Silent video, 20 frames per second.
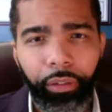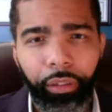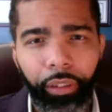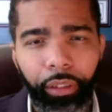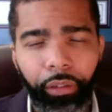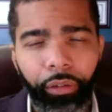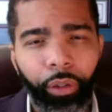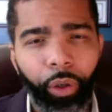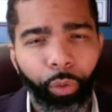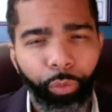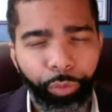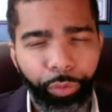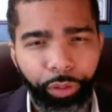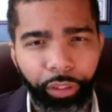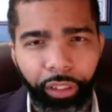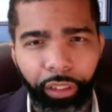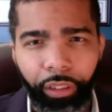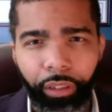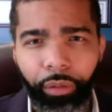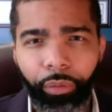
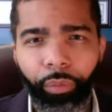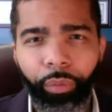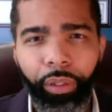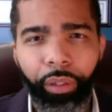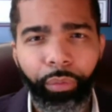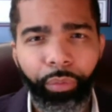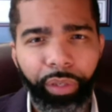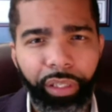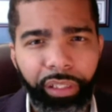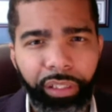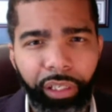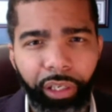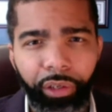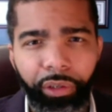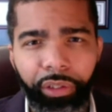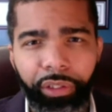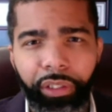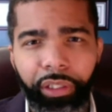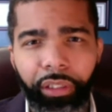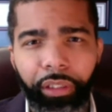Hopefully, we
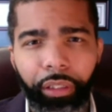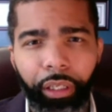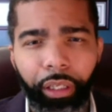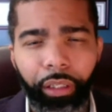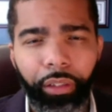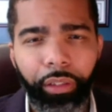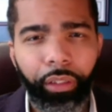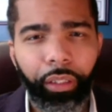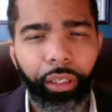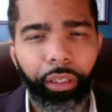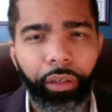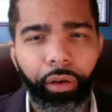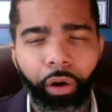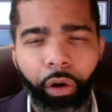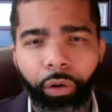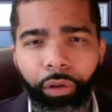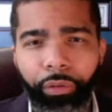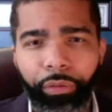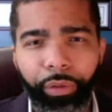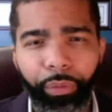research and look at
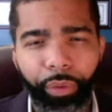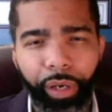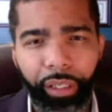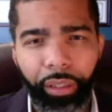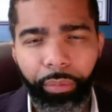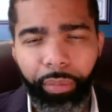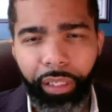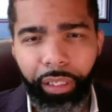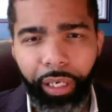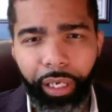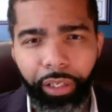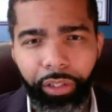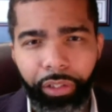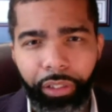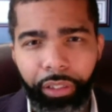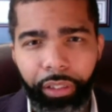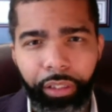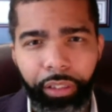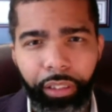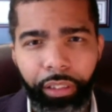all of the
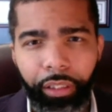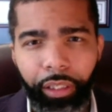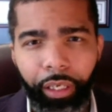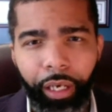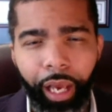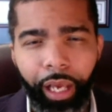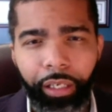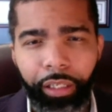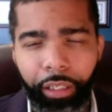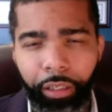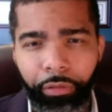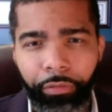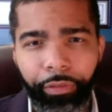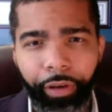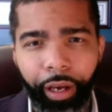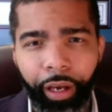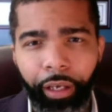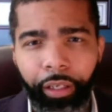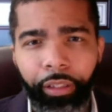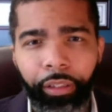recommendations and
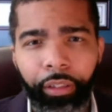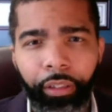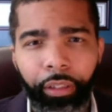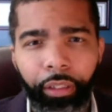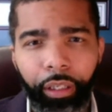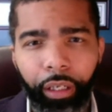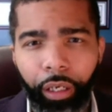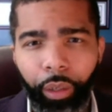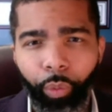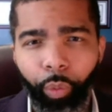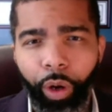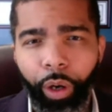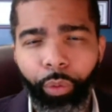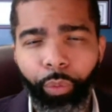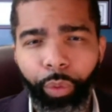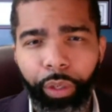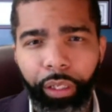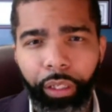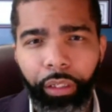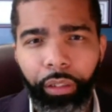identify where
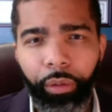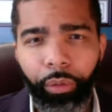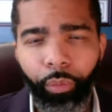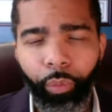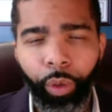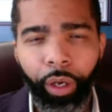we